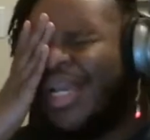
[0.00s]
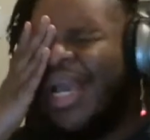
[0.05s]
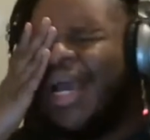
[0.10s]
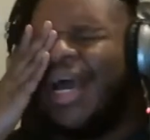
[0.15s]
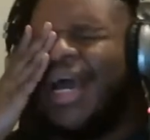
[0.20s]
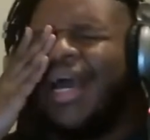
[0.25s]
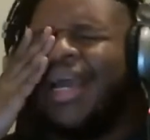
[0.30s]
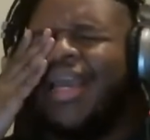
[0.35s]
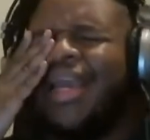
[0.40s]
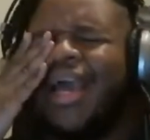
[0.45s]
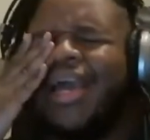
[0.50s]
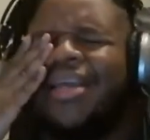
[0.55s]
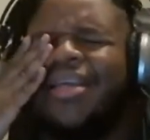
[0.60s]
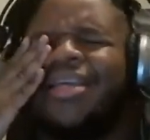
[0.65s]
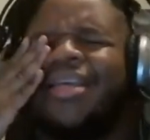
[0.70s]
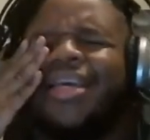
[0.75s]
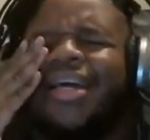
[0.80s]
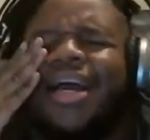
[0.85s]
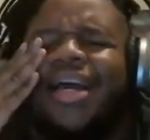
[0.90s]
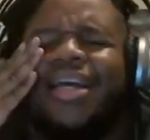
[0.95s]
I, I,
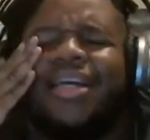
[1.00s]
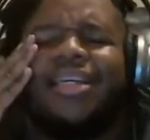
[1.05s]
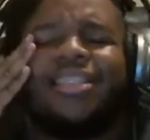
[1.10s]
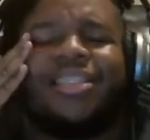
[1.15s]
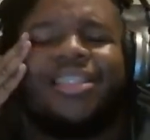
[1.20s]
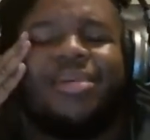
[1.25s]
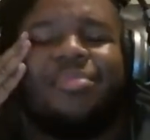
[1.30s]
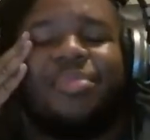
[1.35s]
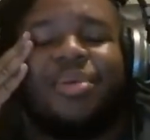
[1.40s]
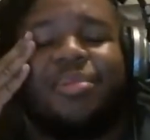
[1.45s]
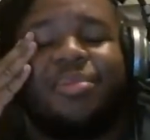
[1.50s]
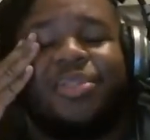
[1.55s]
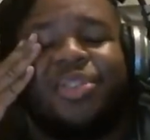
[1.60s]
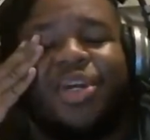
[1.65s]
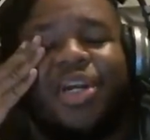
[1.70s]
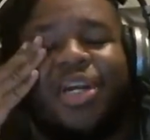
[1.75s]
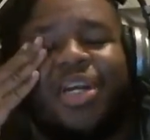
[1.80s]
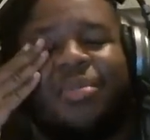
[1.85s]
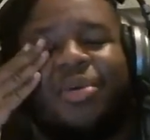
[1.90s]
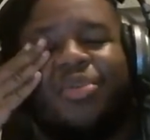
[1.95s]
I guess some people's
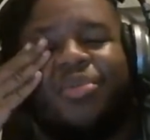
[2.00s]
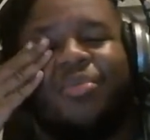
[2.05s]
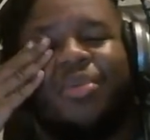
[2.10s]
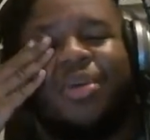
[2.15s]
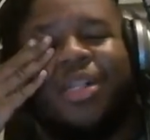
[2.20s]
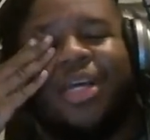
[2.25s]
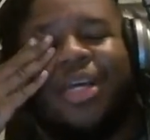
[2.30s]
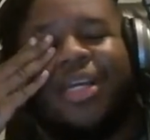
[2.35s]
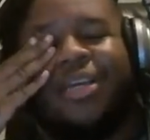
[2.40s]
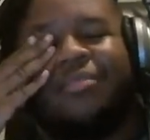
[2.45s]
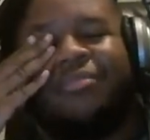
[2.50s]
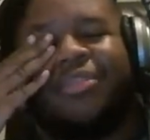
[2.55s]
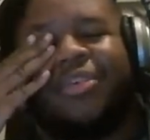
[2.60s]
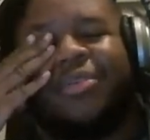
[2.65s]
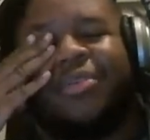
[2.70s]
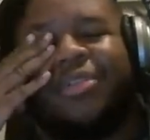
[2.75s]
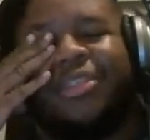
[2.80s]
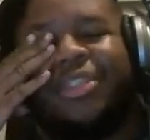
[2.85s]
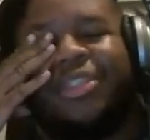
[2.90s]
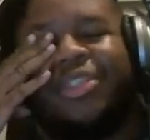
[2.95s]
argument would be like, if
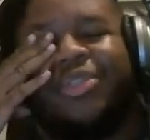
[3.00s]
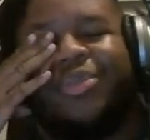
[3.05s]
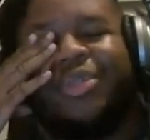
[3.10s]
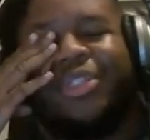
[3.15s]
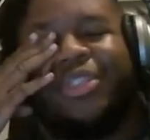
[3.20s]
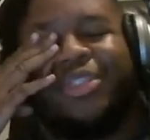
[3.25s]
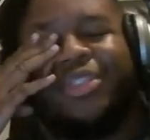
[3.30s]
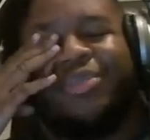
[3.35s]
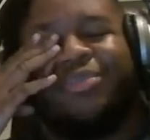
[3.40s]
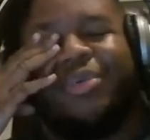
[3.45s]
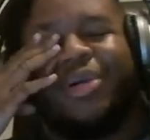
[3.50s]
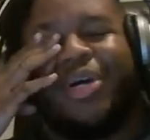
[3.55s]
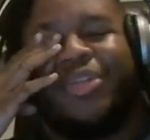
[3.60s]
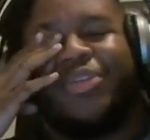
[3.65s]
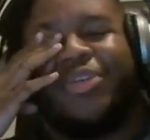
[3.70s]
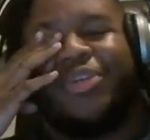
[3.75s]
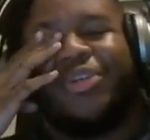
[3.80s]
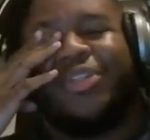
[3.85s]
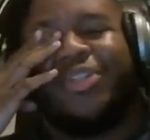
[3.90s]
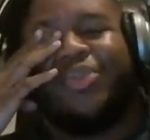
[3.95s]
those situations
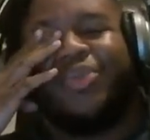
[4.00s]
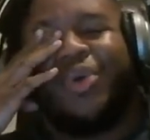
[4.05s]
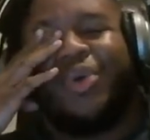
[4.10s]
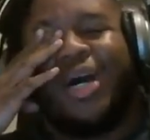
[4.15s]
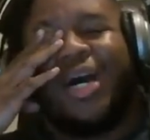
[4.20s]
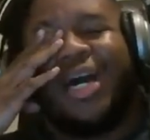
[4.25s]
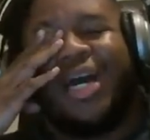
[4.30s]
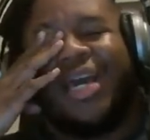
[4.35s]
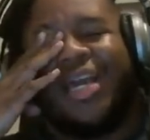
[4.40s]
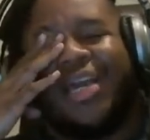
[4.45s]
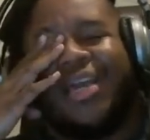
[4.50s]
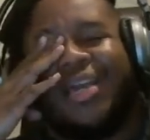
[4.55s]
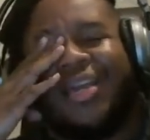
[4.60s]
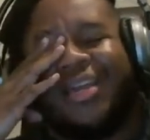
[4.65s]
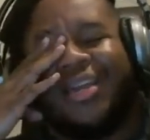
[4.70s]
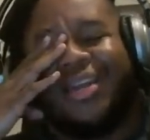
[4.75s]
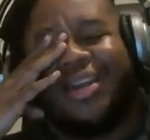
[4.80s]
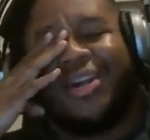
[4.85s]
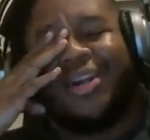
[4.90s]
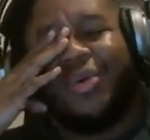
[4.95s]
bothered us, why
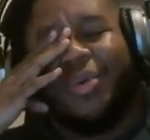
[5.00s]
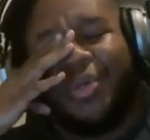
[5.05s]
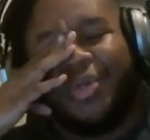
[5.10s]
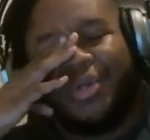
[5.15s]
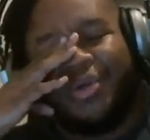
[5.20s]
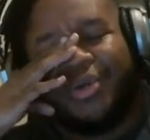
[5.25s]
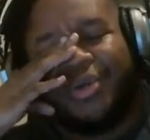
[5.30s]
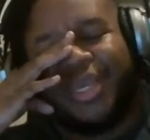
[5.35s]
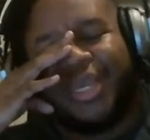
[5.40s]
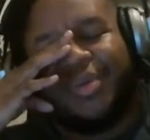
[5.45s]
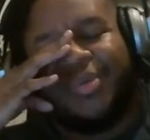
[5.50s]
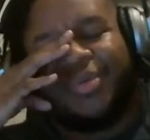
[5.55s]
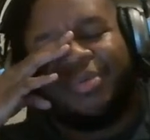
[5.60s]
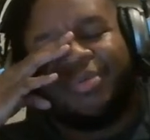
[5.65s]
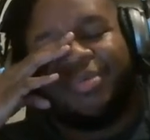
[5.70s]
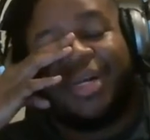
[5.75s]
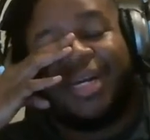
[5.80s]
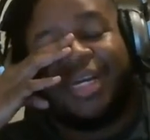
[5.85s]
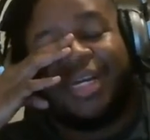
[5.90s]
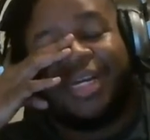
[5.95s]
are we okay with
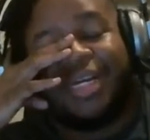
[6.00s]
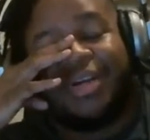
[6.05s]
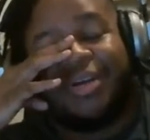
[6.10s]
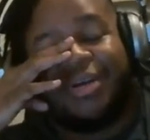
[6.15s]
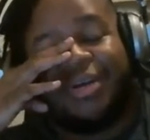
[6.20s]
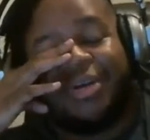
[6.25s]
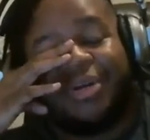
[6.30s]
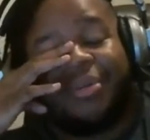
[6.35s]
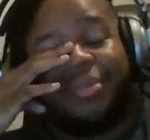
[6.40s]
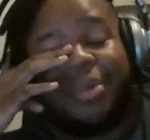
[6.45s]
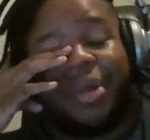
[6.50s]
Black Ariel?